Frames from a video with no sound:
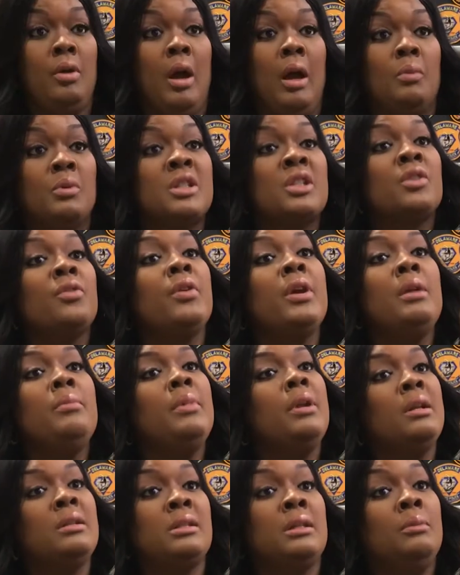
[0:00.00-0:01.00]
was
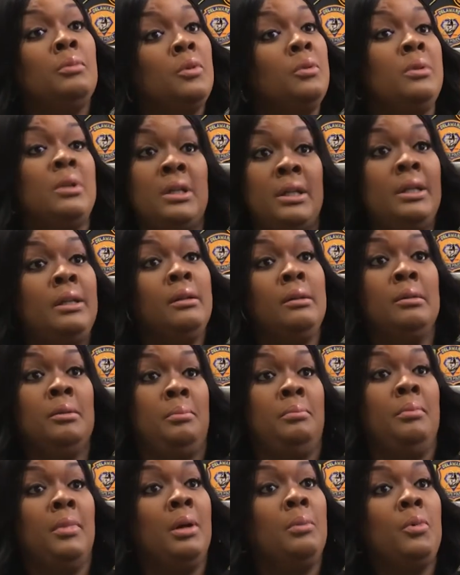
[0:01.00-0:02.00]
screaming. I said, I'm going to kill
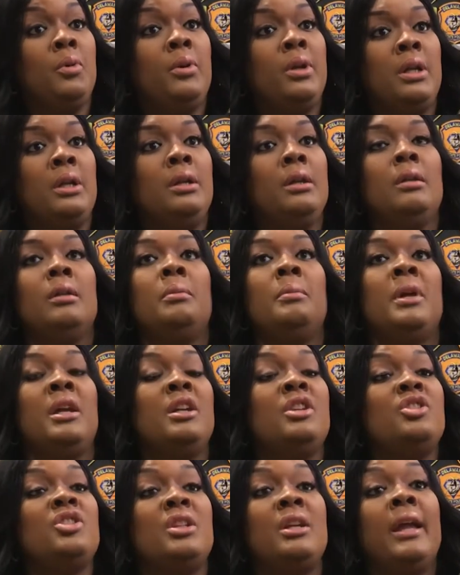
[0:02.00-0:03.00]
him.
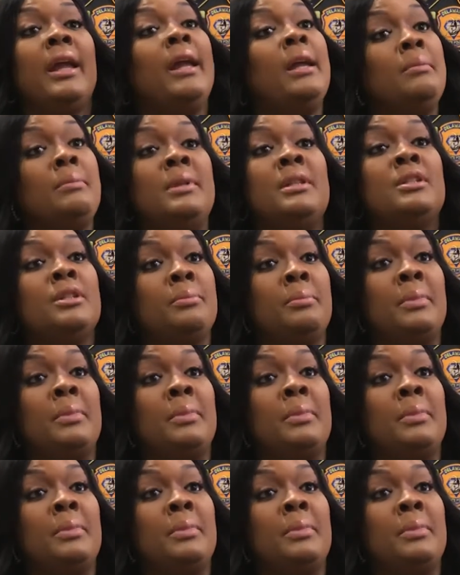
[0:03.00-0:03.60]
She came to